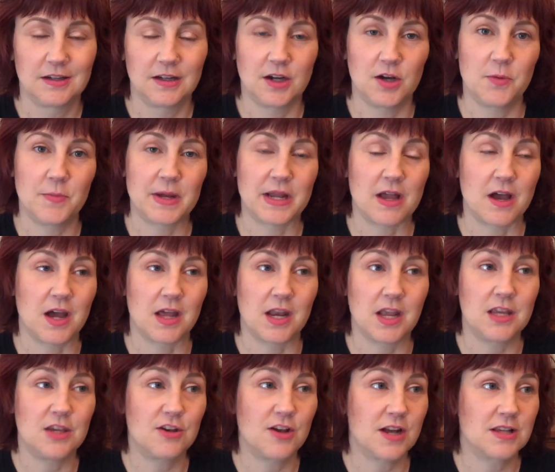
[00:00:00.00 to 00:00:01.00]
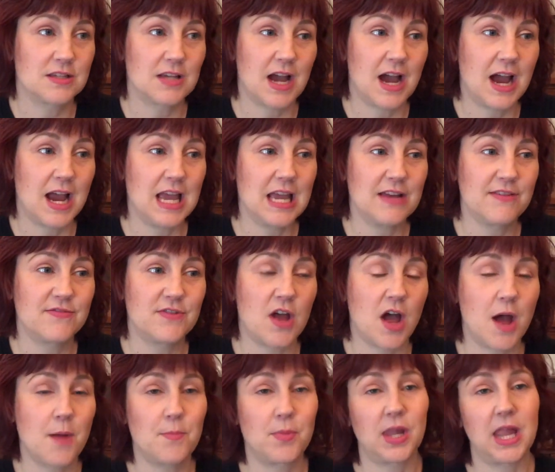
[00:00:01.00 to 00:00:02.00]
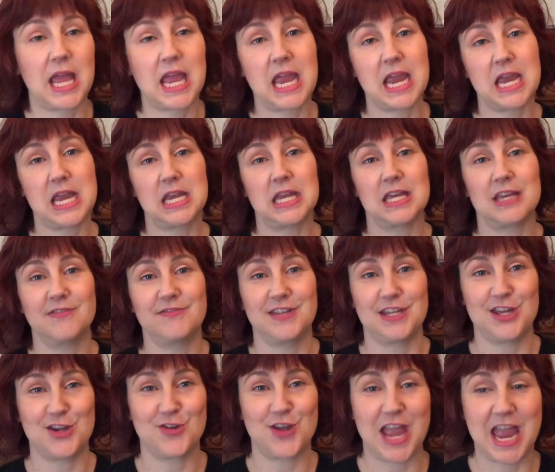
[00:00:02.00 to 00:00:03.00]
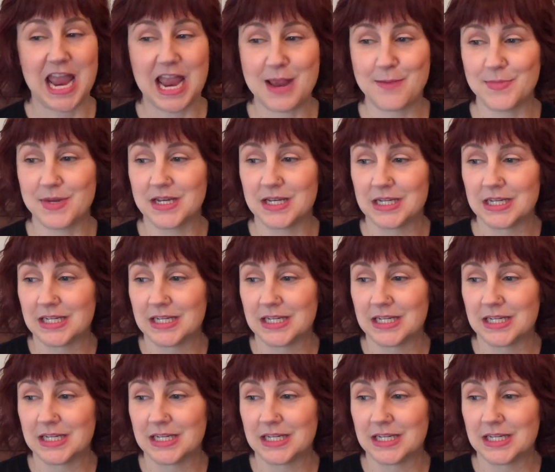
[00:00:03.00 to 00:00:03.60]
Oh my God, you guys, I have not played a video game.